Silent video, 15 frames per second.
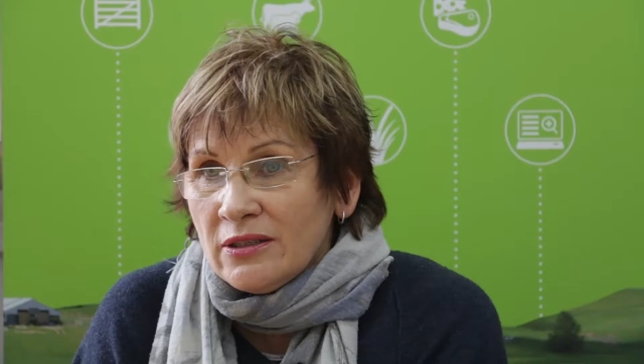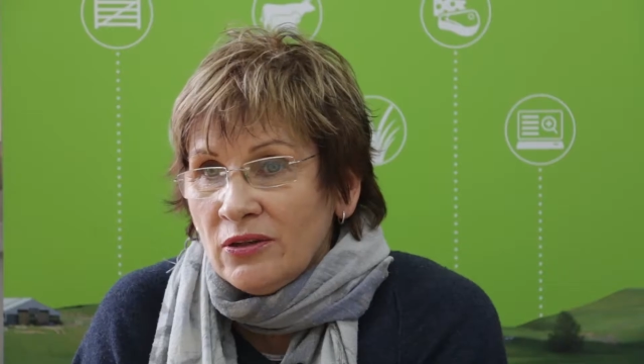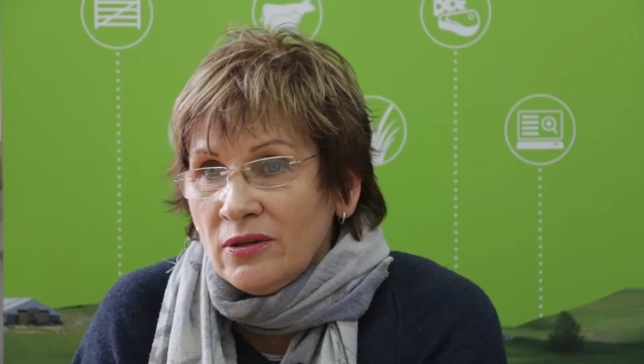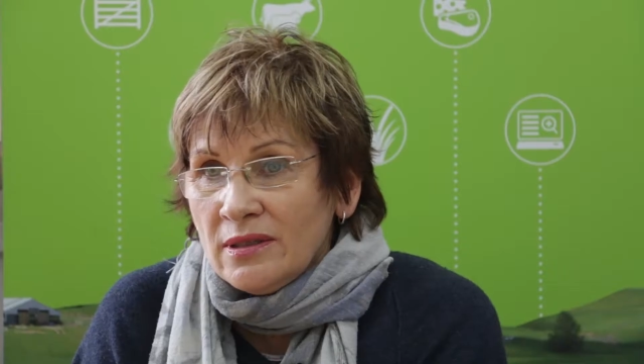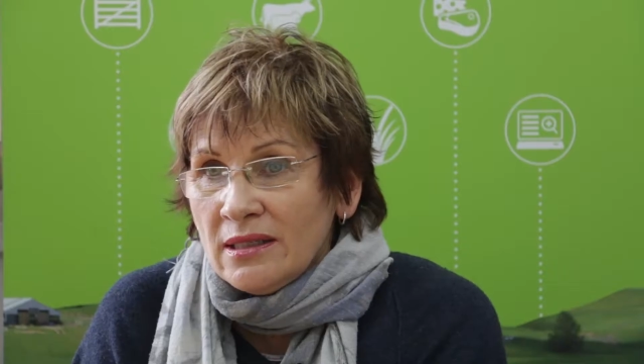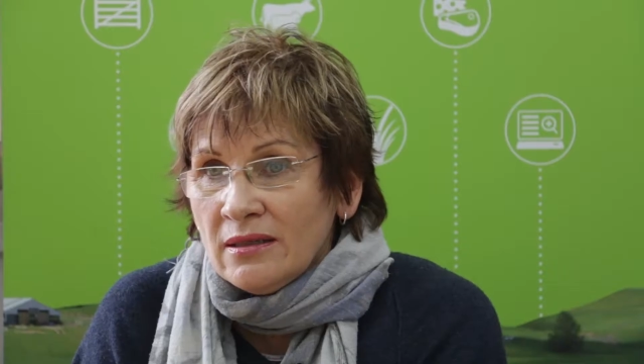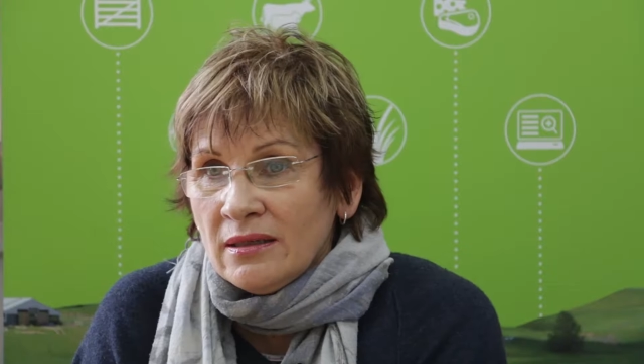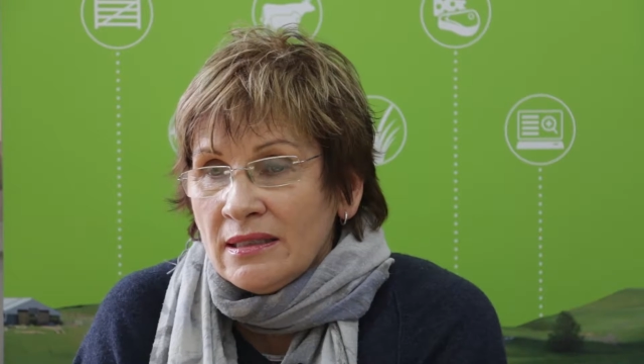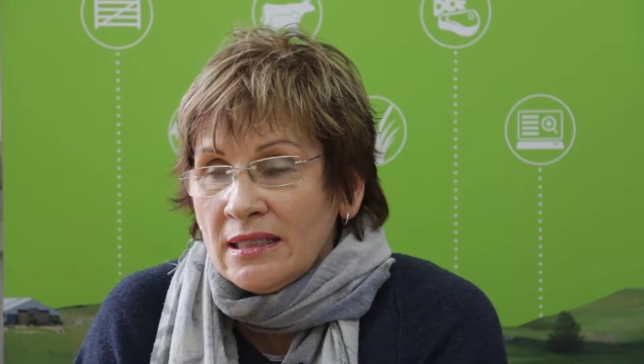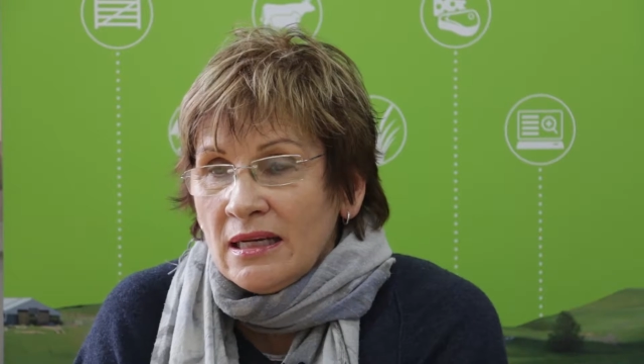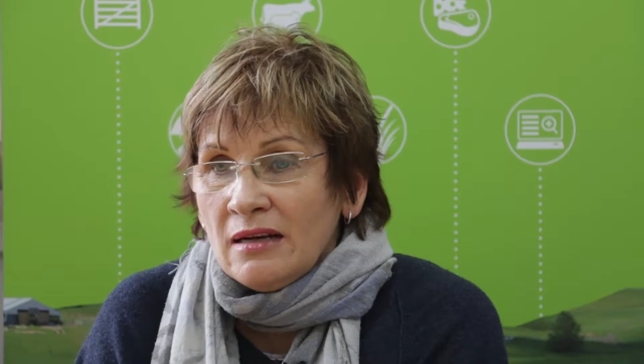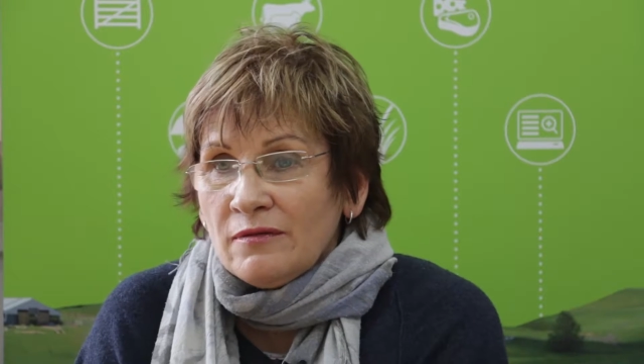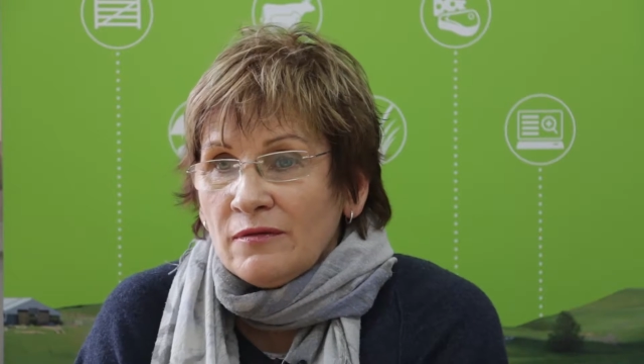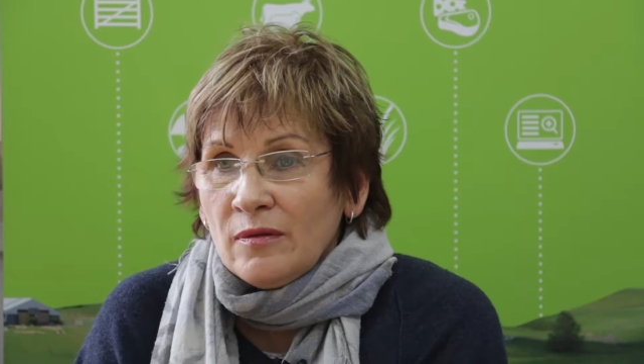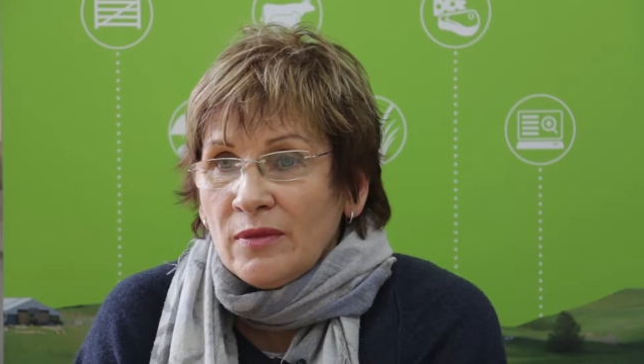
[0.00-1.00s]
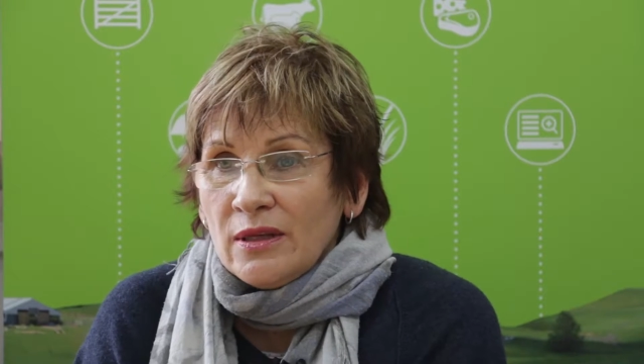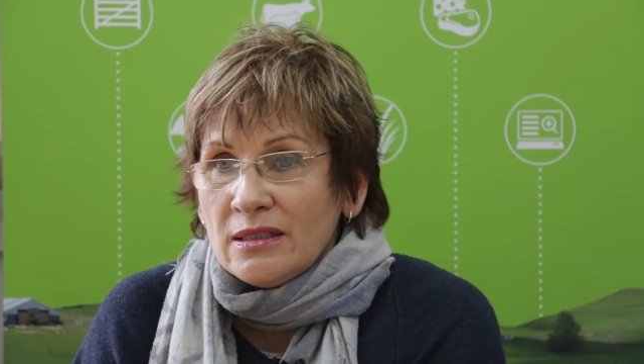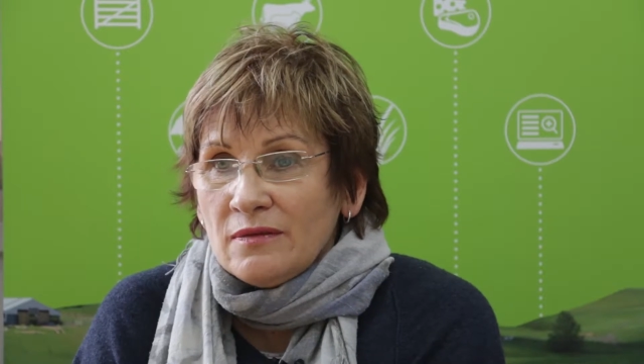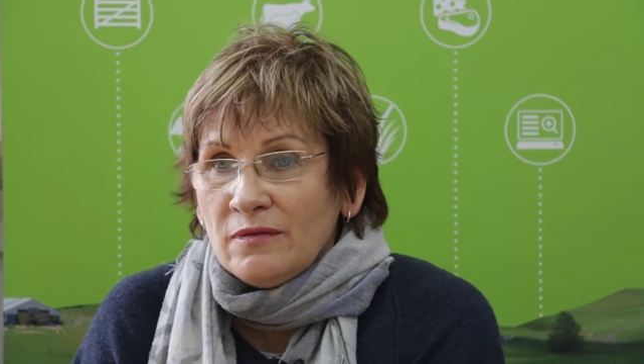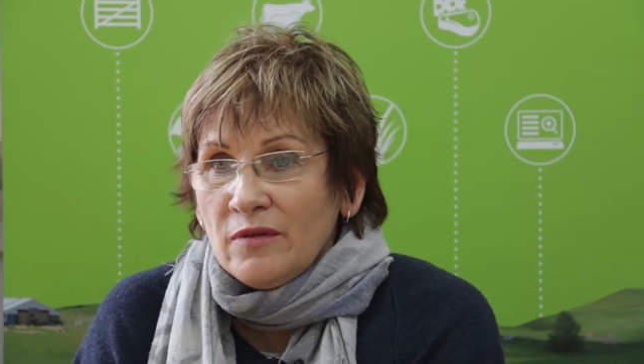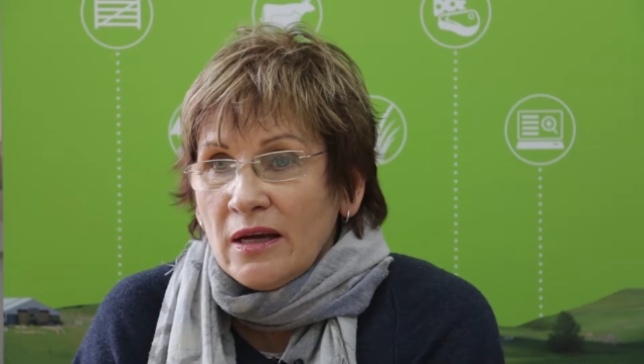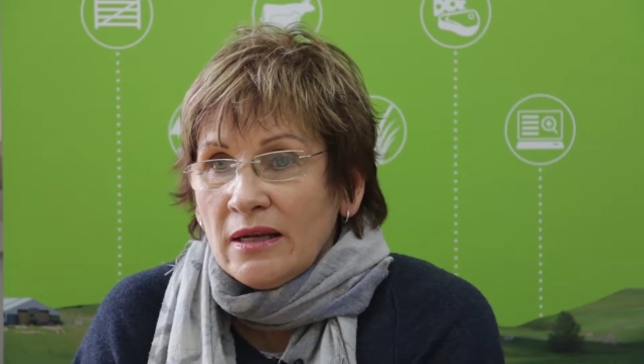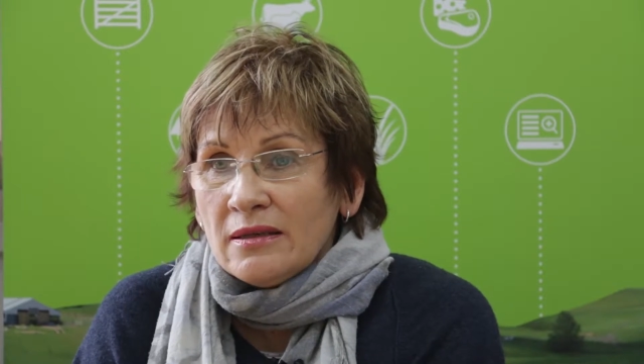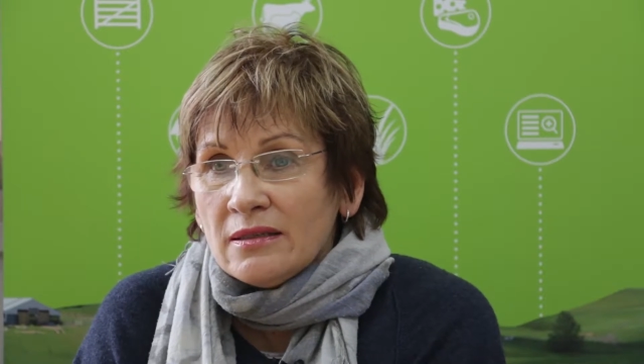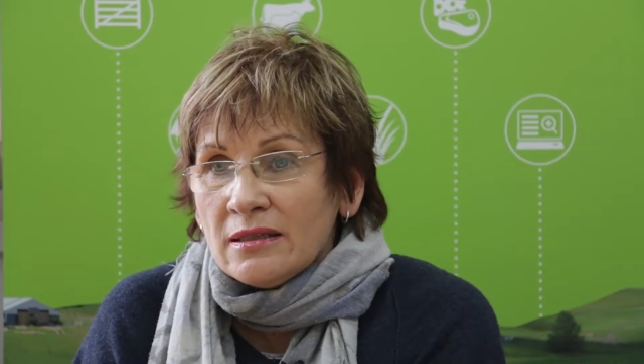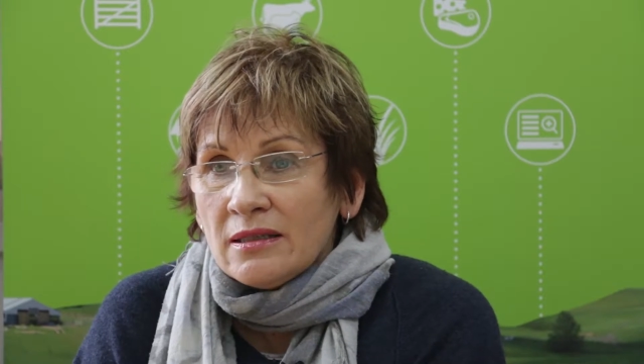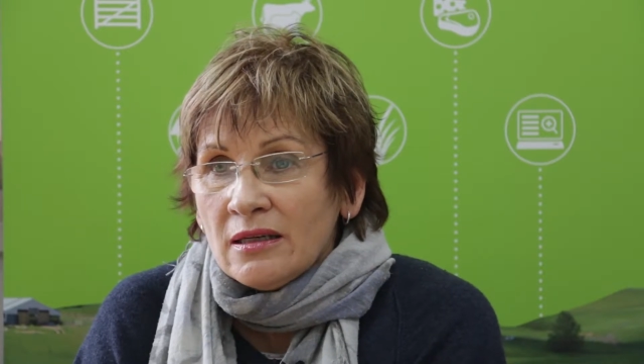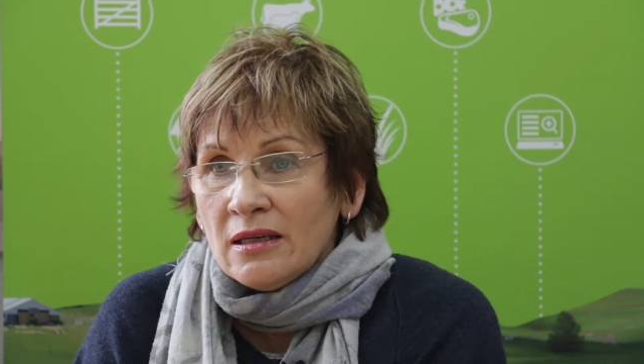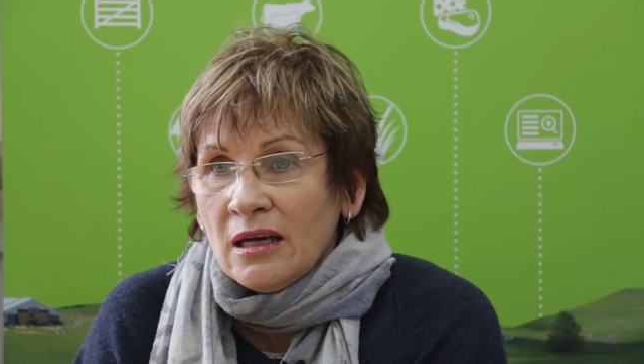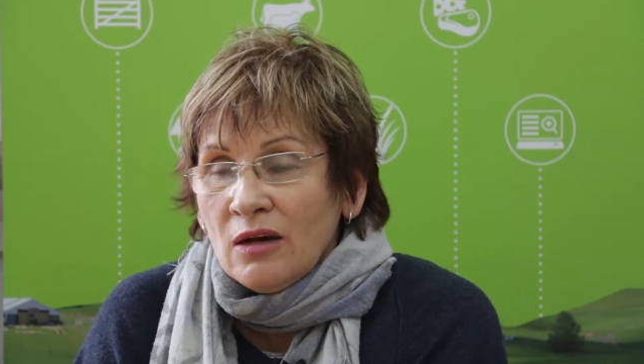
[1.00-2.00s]
to New Zealand are from this
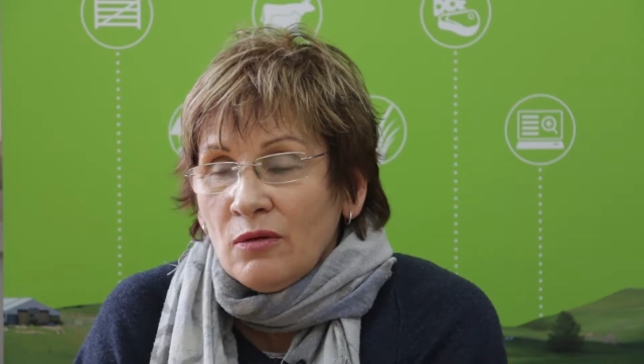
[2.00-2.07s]
fund,